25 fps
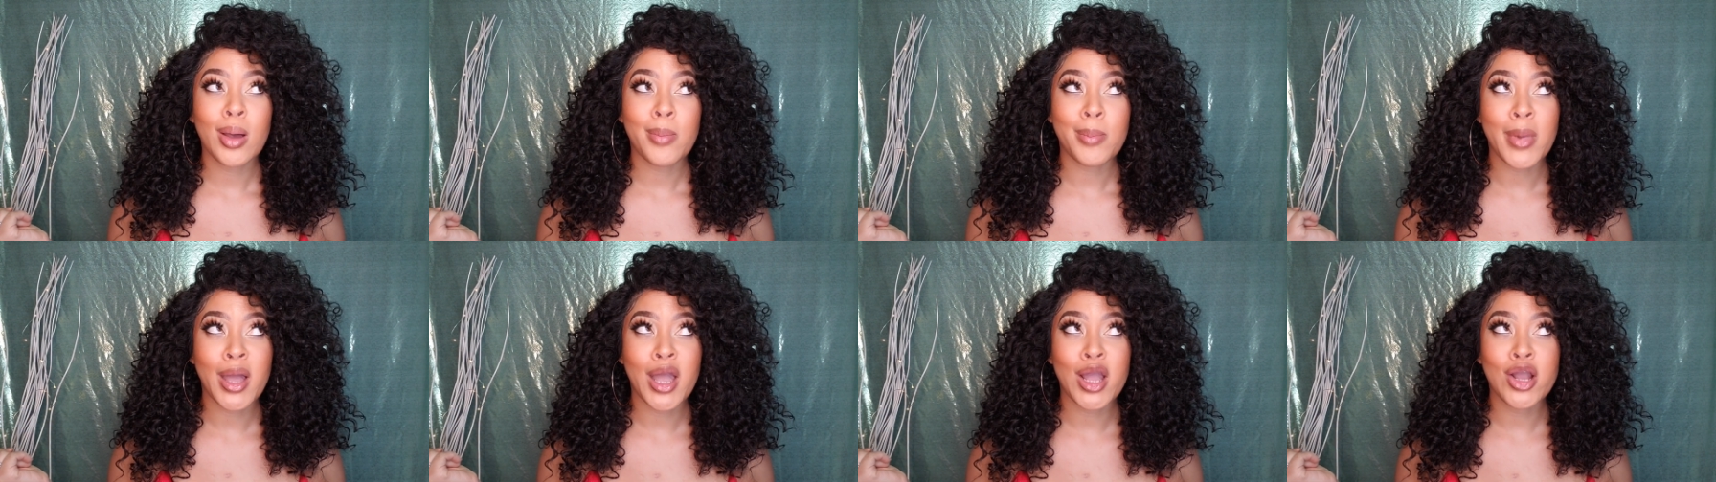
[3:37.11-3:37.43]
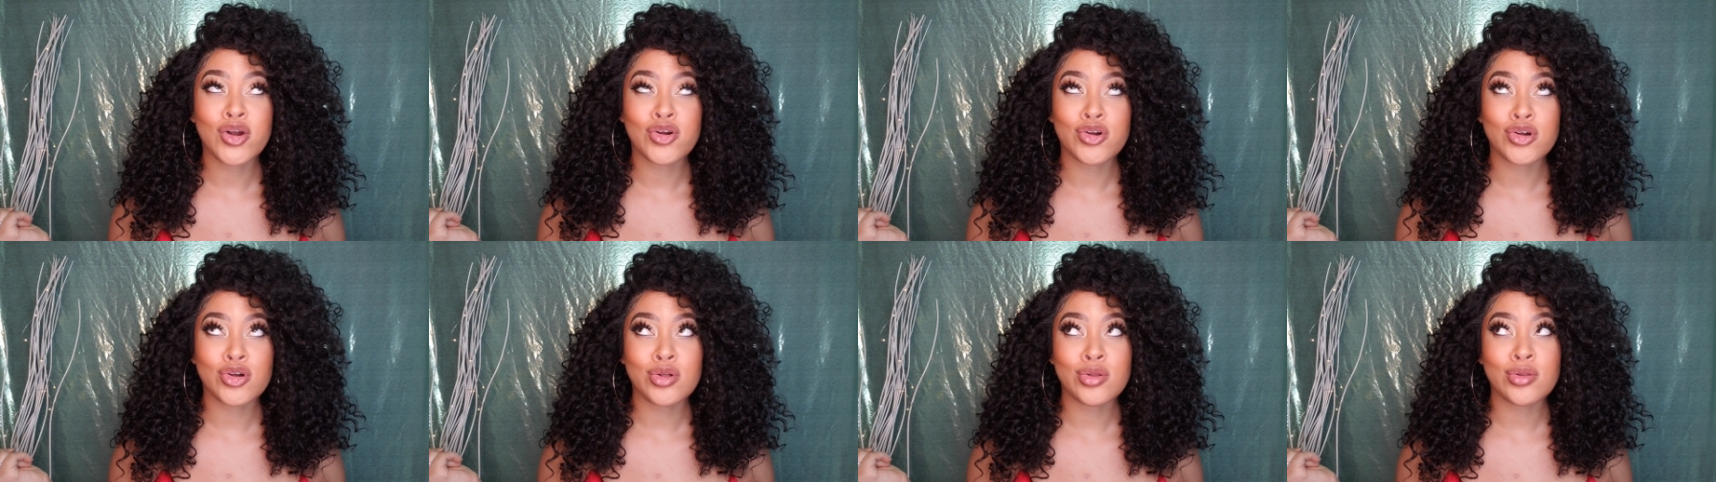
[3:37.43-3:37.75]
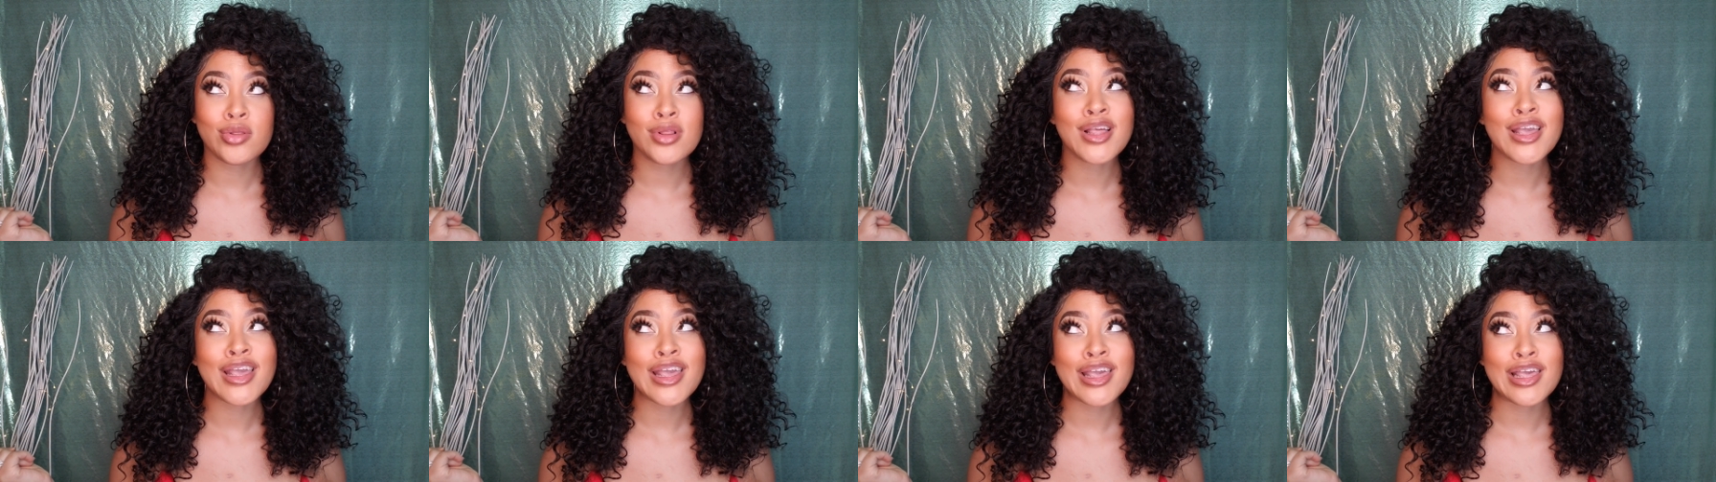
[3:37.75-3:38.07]
My
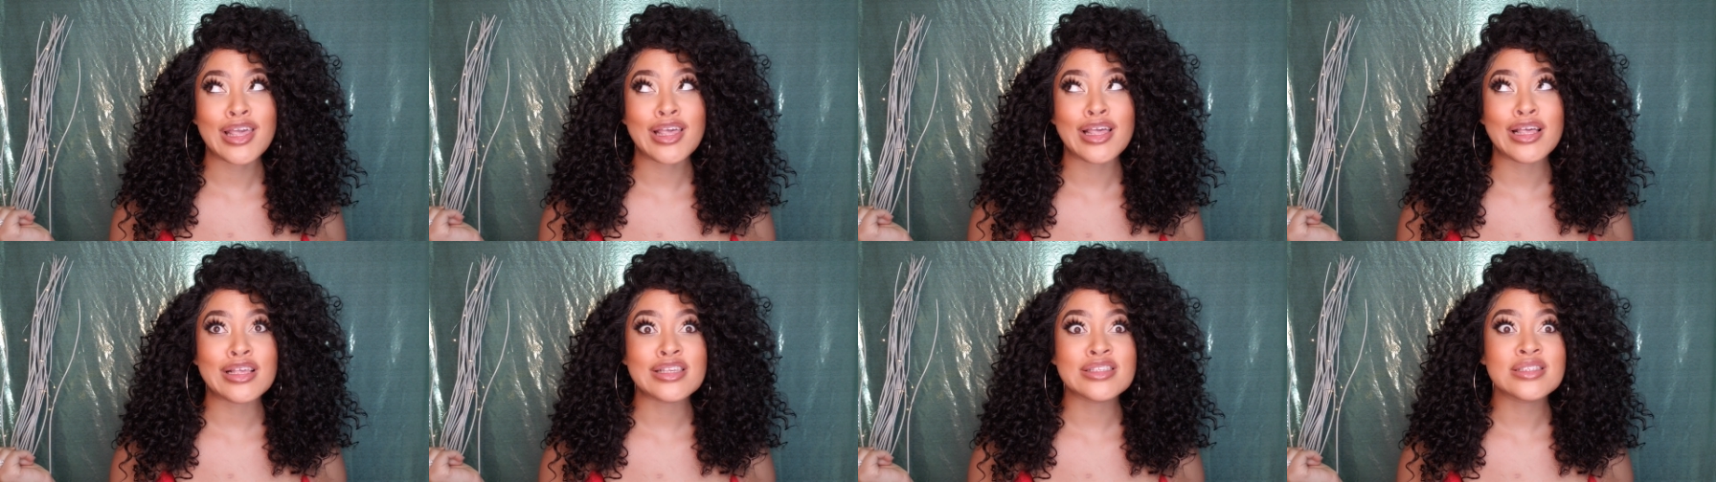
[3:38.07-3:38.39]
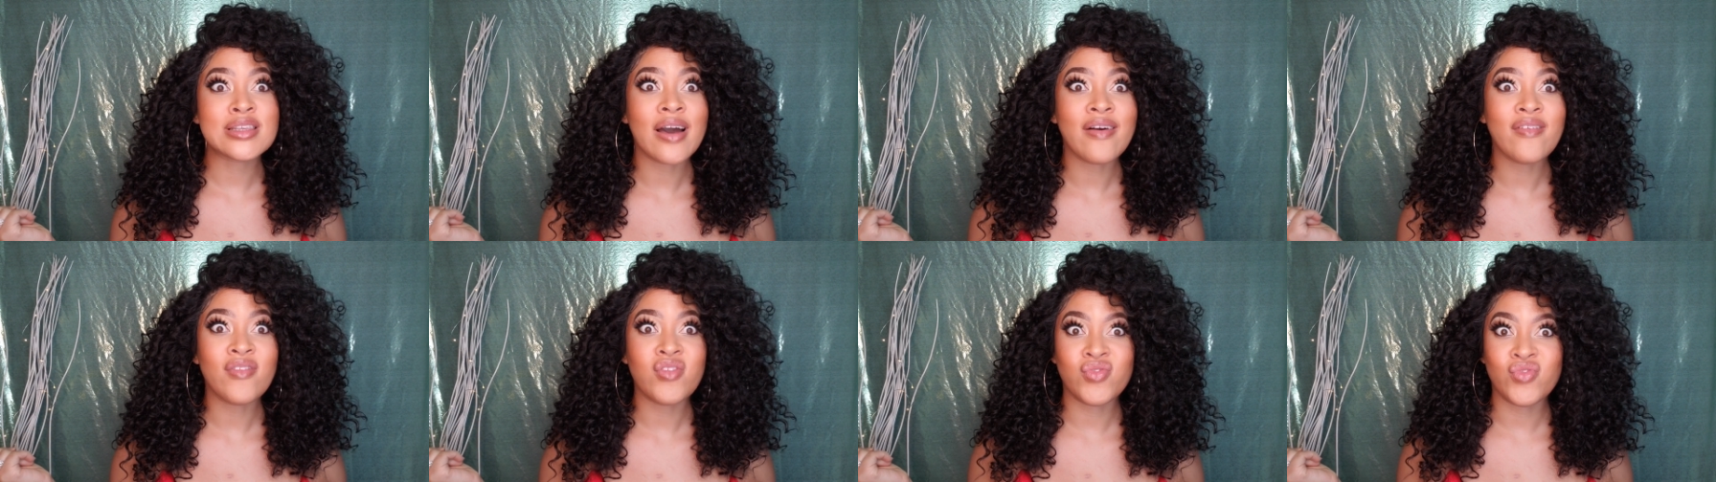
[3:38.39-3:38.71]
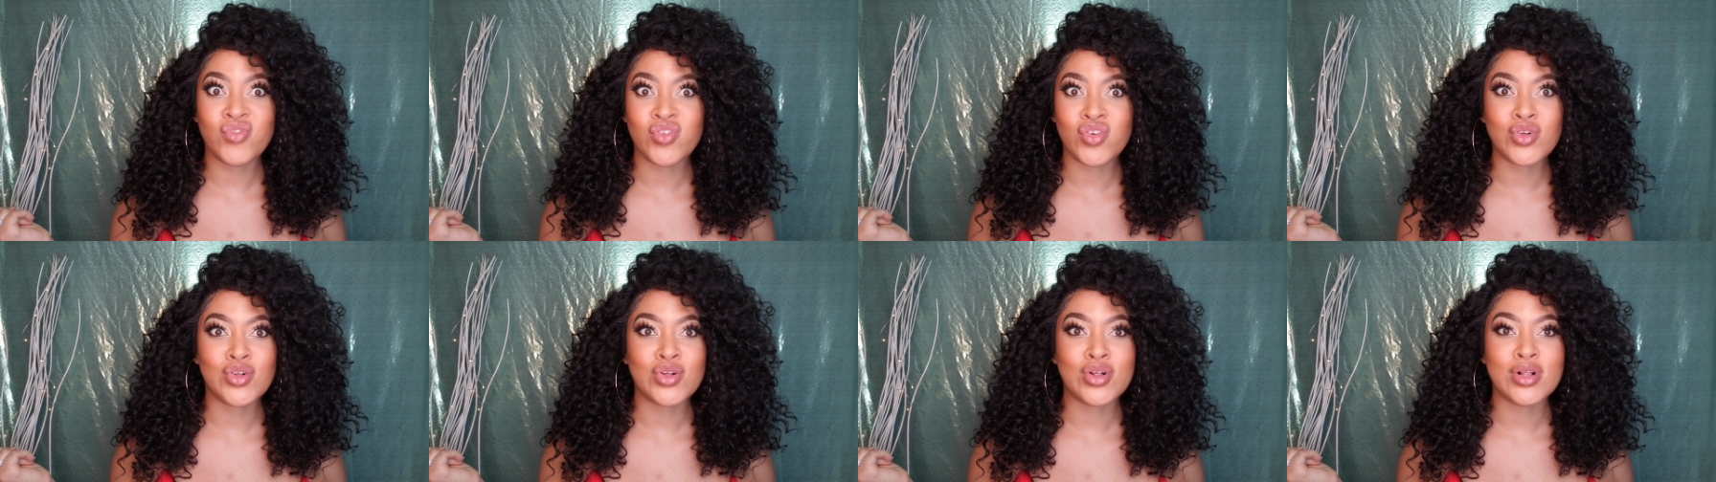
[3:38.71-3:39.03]
girl is
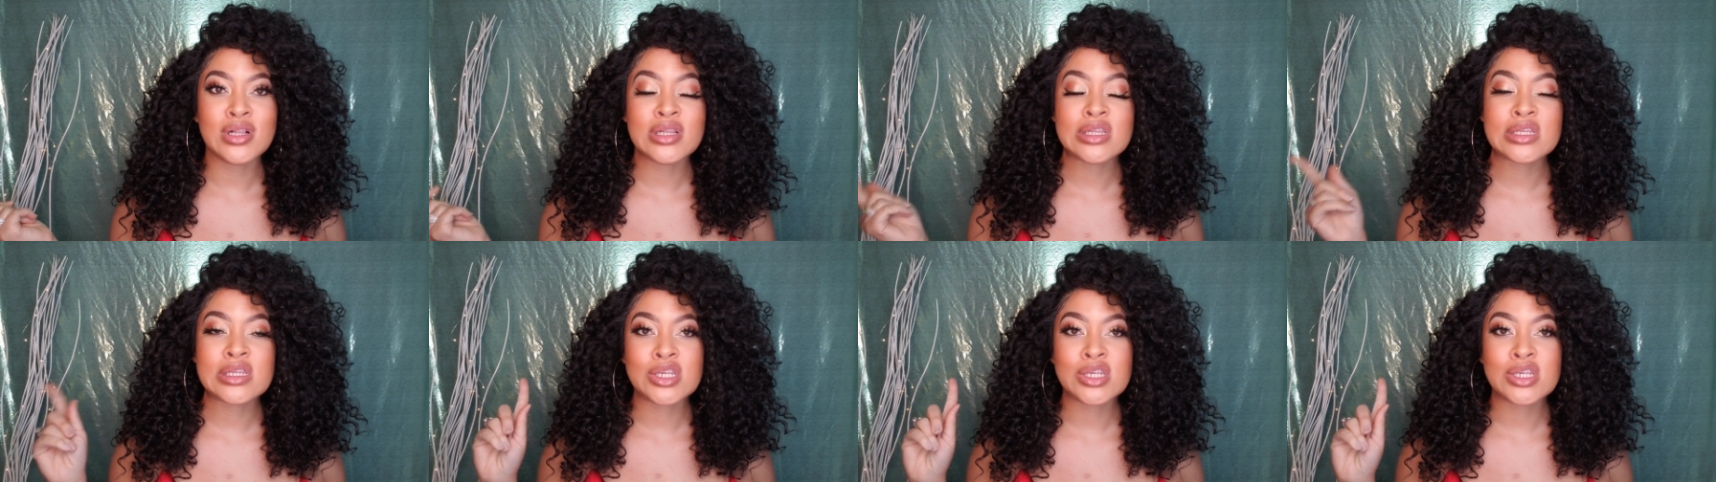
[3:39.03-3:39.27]
full.